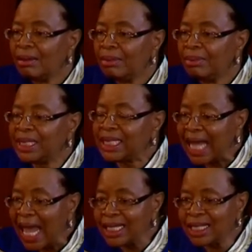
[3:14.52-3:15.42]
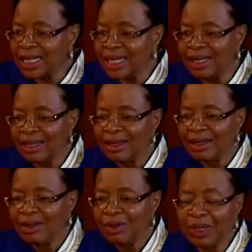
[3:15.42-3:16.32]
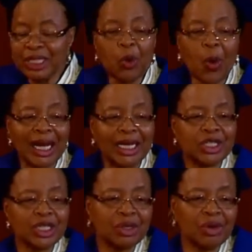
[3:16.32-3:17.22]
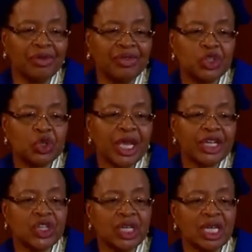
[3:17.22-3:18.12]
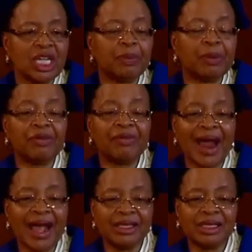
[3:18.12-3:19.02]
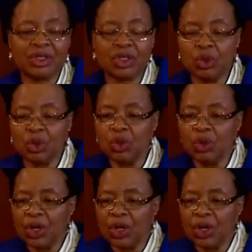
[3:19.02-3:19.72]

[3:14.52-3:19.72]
precisely with the quality of education it provides to